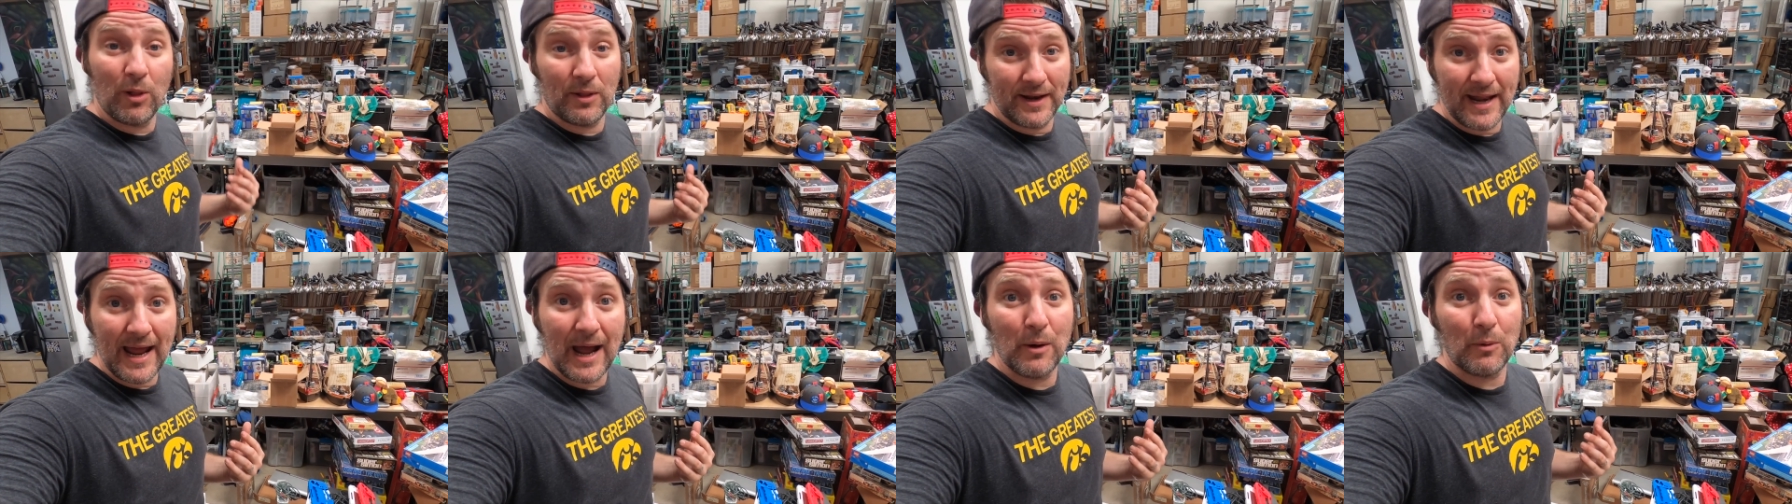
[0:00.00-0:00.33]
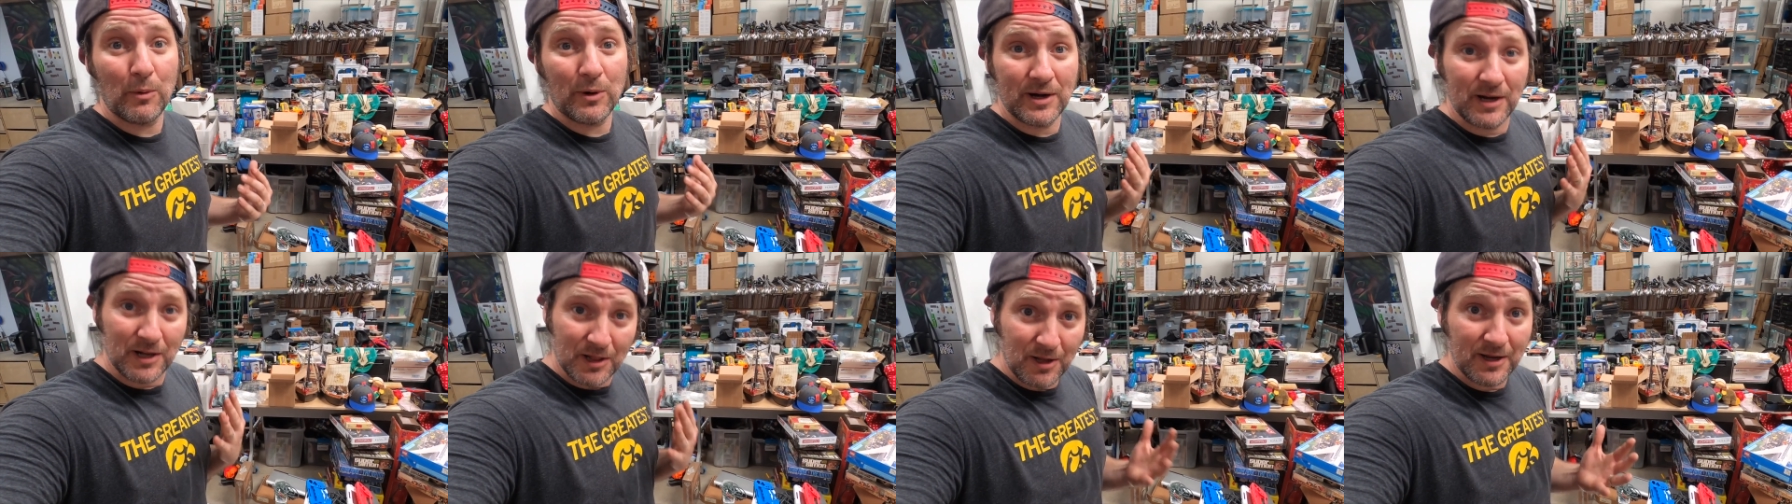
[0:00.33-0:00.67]
it out,
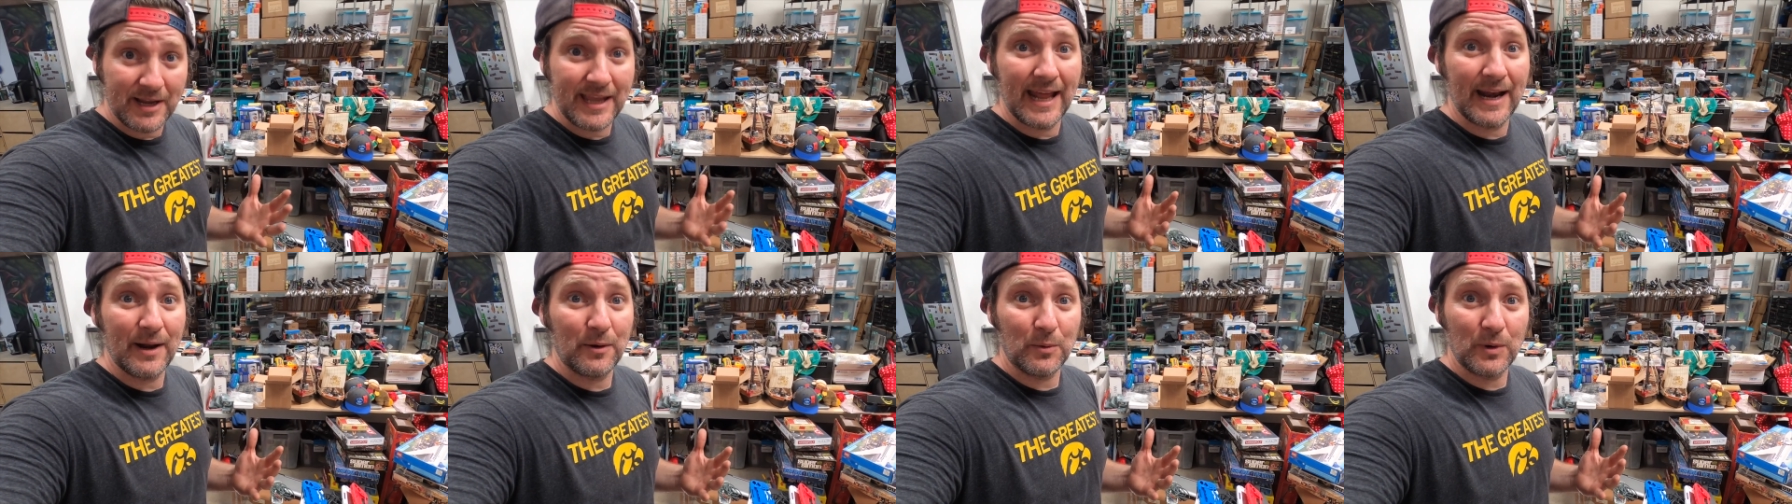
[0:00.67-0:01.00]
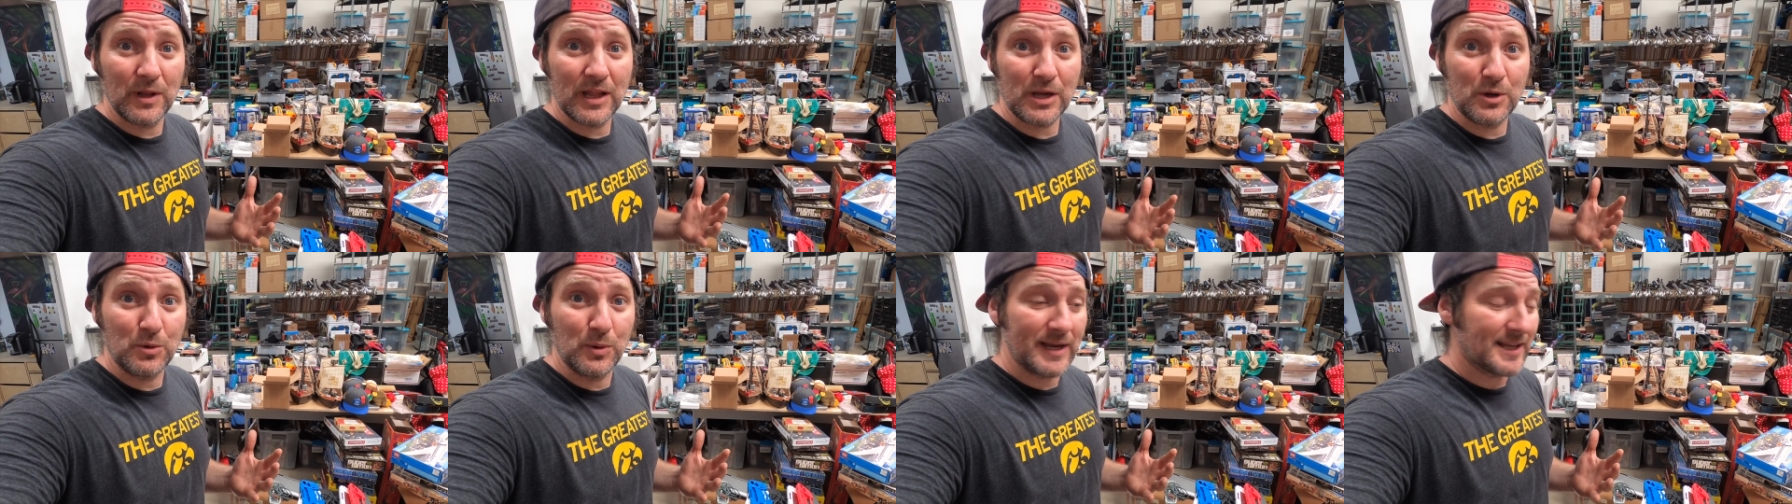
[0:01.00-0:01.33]
we're gonna look at it
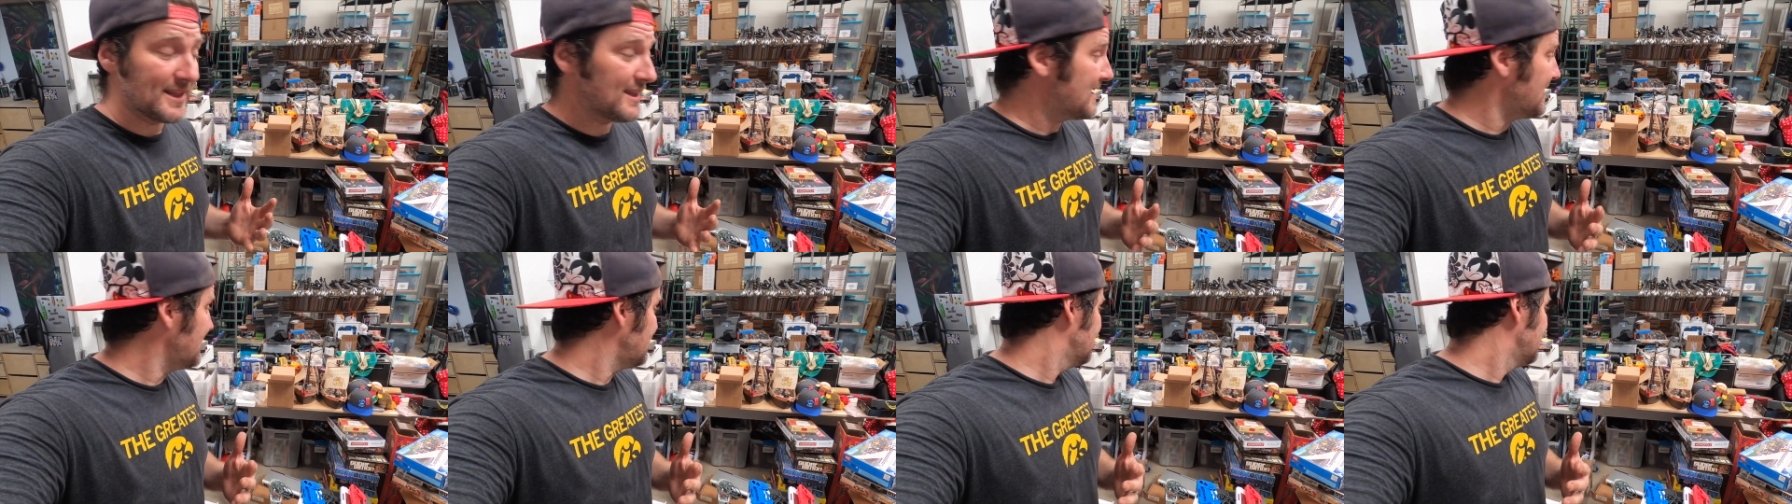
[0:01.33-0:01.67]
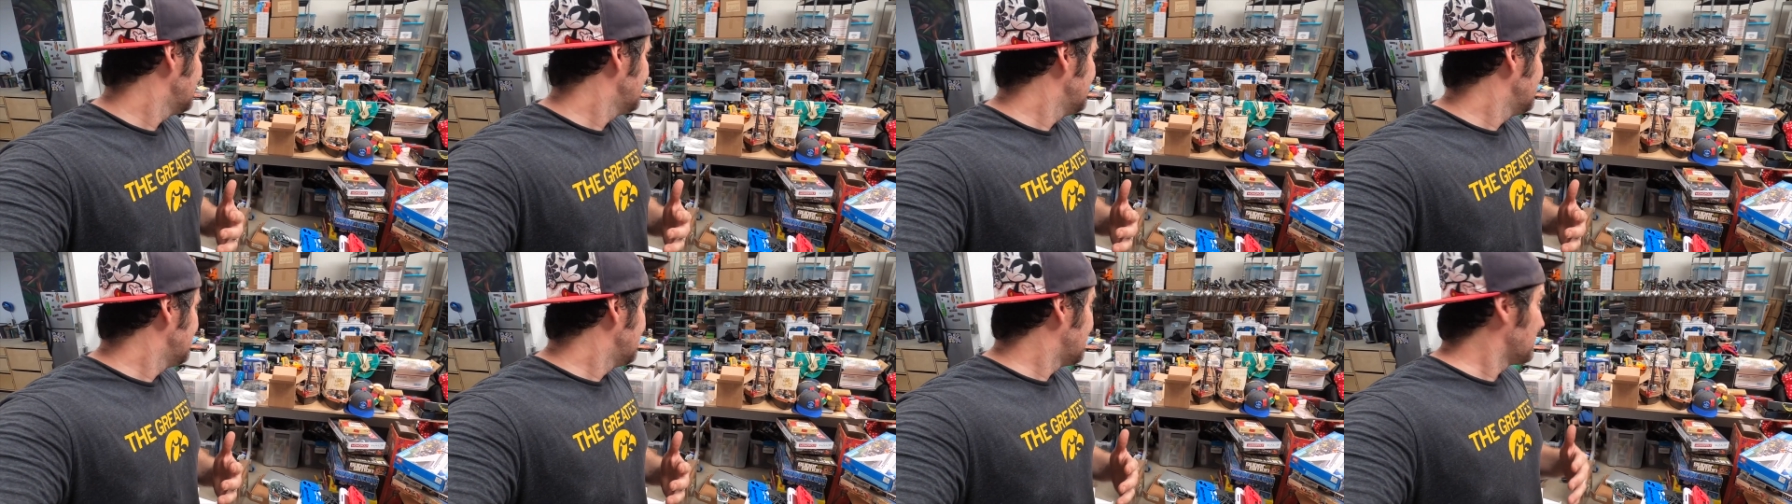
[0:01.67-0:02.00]
really quickly,
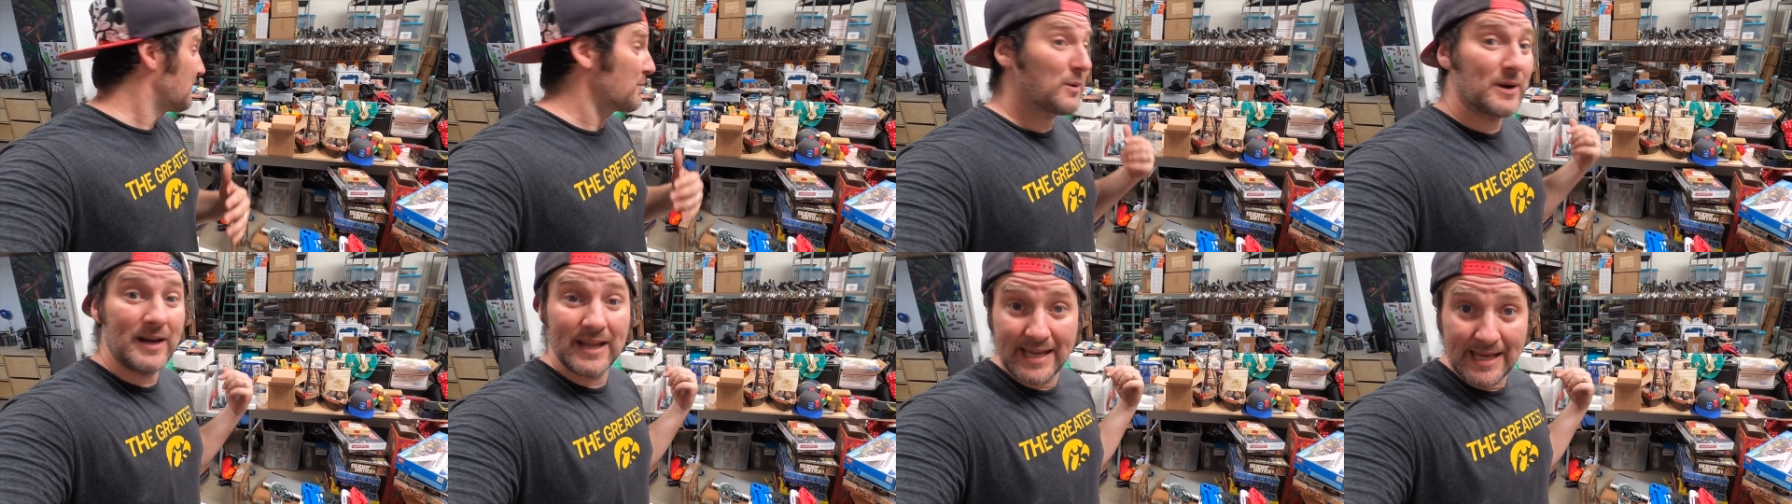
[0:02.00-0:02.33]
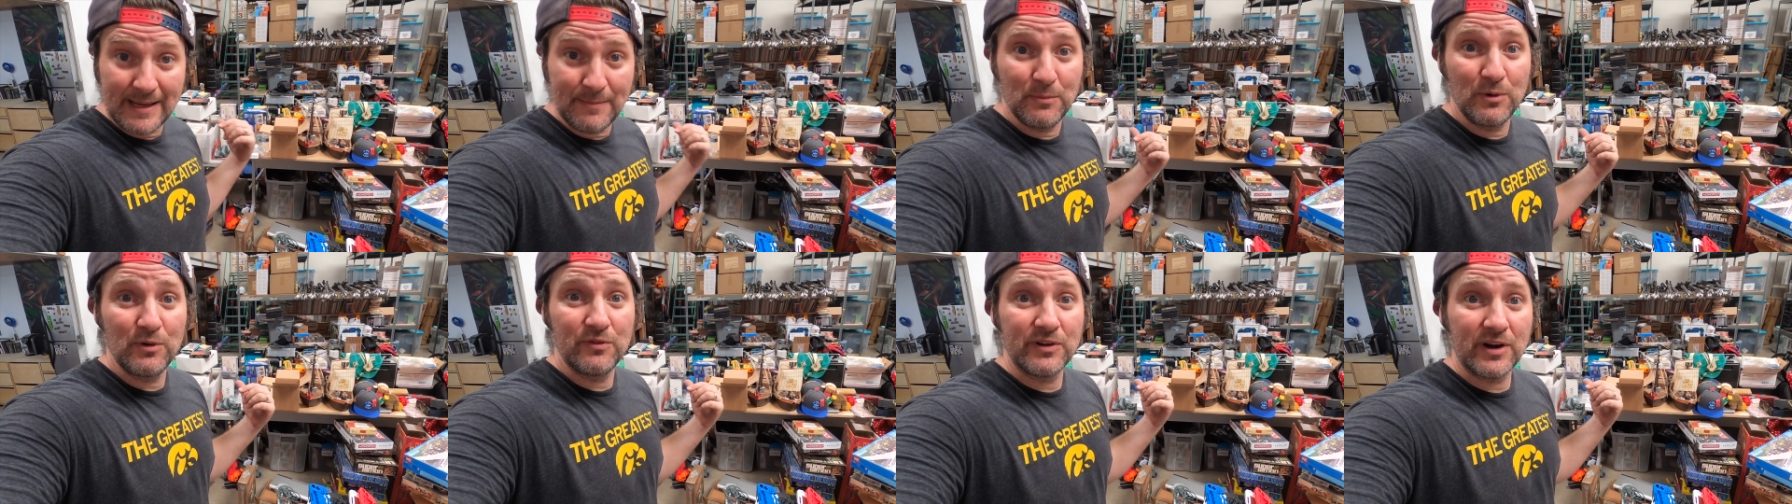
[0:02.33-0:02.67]
and then we're gonna
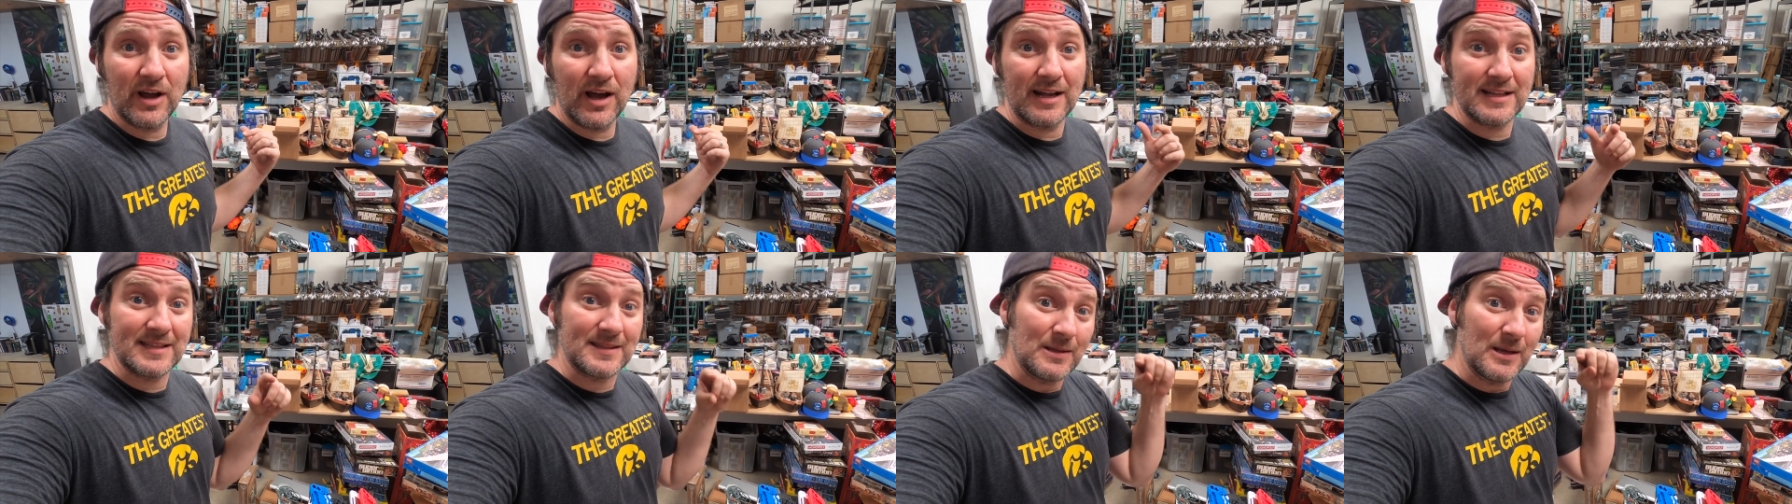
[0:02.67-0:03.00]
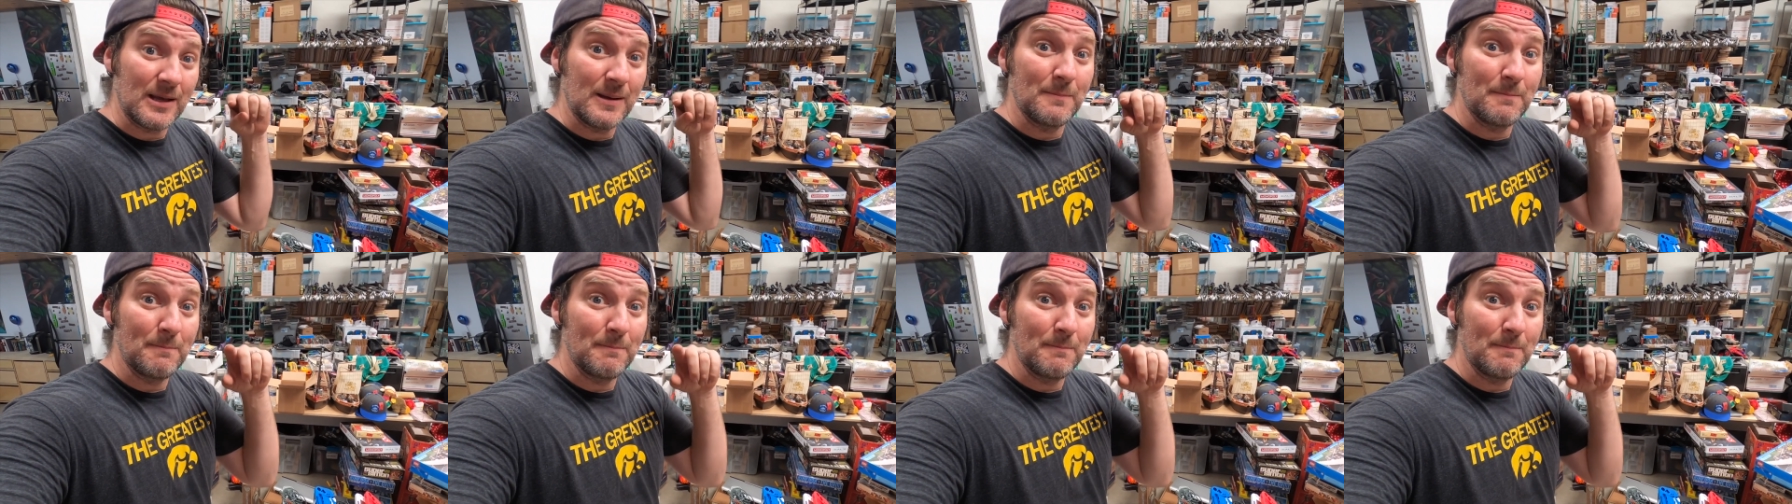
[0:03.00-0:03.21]
keep moving on.